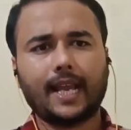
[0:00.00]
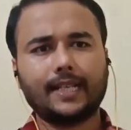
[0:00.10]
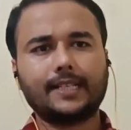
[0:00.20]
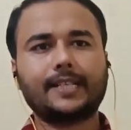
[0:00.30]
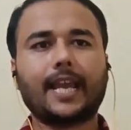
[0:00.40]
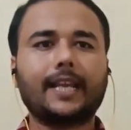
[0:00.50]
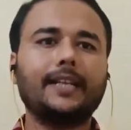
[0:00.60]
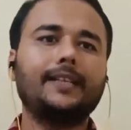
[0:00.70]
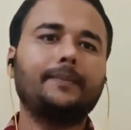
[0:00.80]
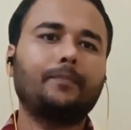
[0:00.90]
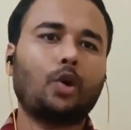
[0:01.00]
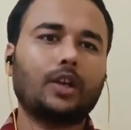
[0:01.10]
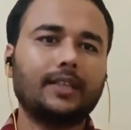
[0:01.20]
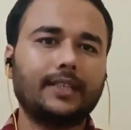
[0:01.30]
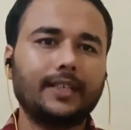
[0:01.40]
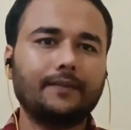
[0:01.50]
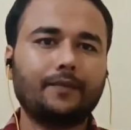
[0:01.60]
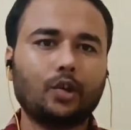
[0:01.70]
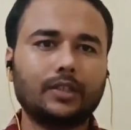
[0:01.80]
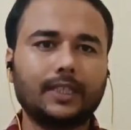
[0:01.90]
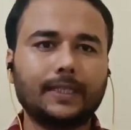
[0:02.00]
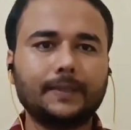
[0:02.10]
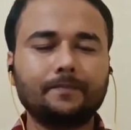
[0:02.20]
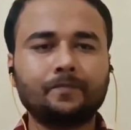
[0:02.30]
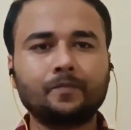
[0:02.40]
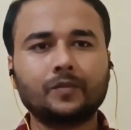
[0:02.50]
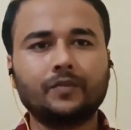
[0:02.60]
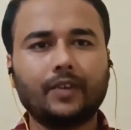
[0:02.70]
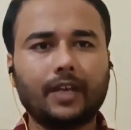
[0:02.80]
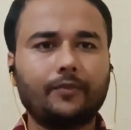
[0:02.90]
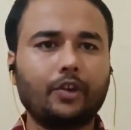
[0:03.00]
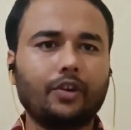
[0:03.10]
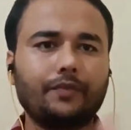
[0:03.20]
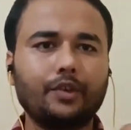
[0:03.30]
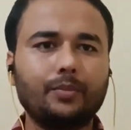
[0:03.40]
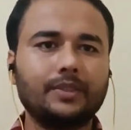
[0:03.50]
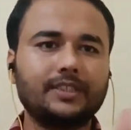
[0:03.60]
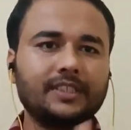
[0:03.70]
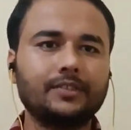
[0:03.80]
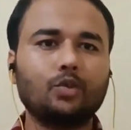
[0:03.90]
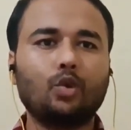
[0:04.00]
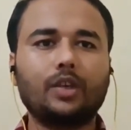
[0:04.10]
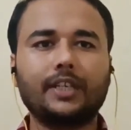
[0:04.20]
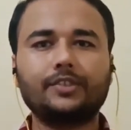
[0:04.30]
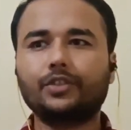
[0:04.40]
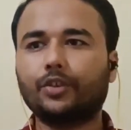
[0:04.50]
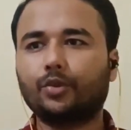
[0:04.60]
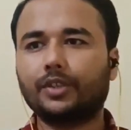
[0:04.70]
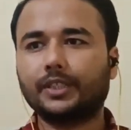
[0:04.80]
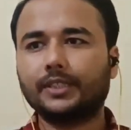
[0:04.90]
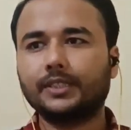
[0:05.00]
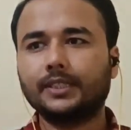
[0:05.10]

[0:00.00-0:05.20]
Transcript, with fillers: And the second important thing for the welfare of humans is old age security.